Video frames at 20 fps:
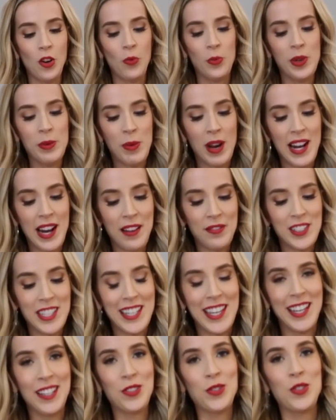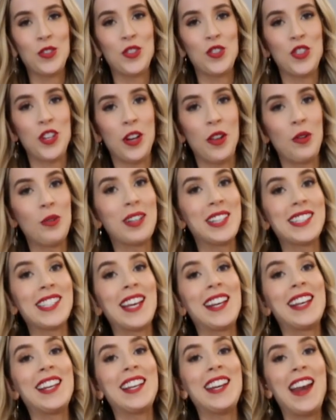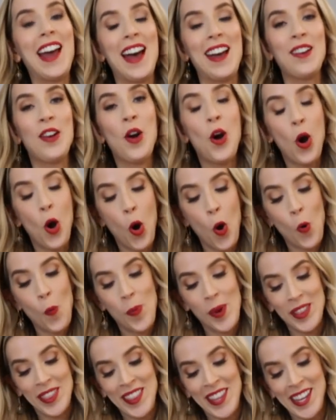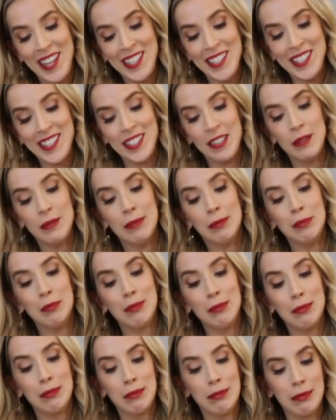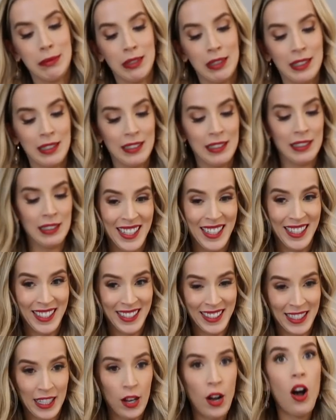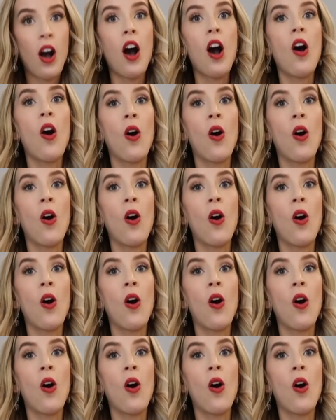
Y'all, we might have to cancel the jello because I cannot open this. Mm.